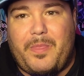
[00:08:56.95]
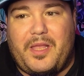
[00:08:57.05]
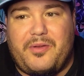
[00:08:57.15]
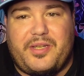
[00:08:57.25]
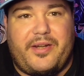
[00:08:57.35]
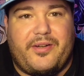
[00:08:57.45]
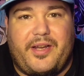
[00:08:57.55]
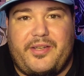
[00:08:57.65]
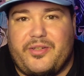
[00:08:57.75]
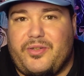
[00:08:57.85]
I was 8 or
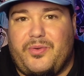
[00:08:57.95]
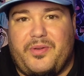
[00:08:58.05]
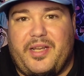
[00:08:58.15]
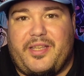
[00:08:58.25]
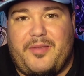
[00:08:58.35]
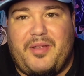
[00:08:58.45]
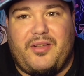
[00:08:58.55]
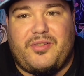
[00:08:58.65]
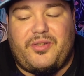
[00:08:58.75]
9 years old when that came out.